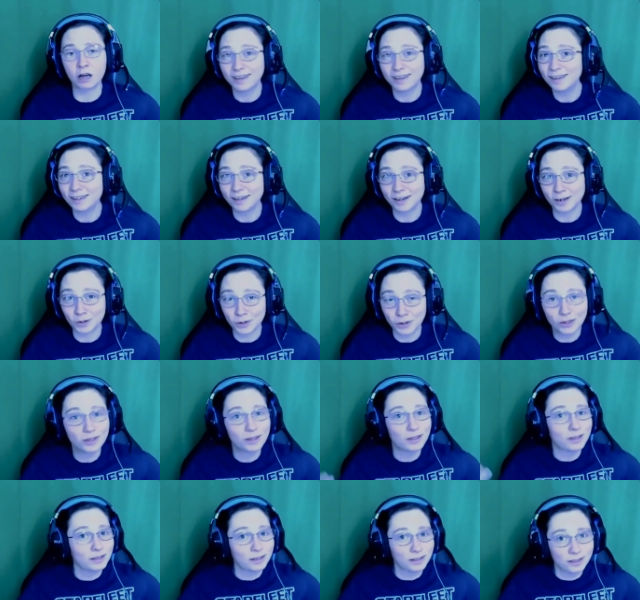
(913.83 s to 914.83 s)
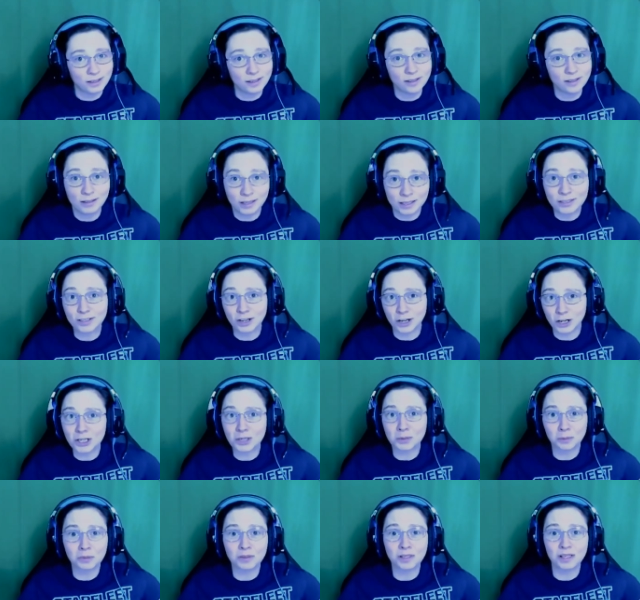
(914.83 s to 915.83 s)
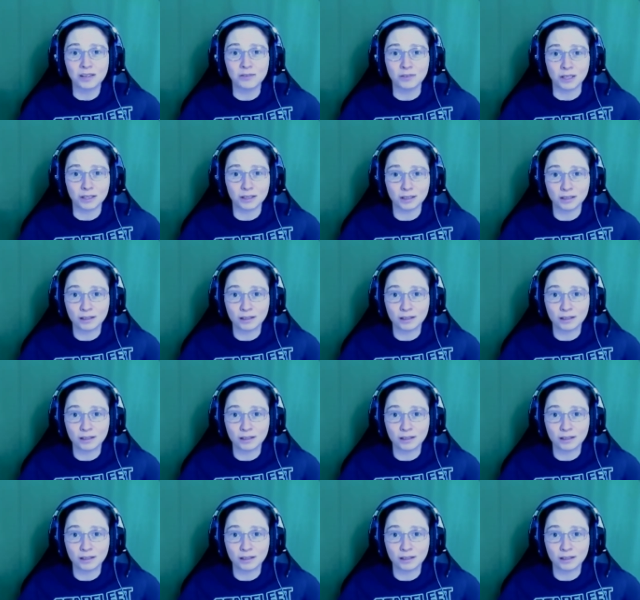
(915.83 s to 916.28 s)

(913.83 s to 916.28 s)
they started to believe it.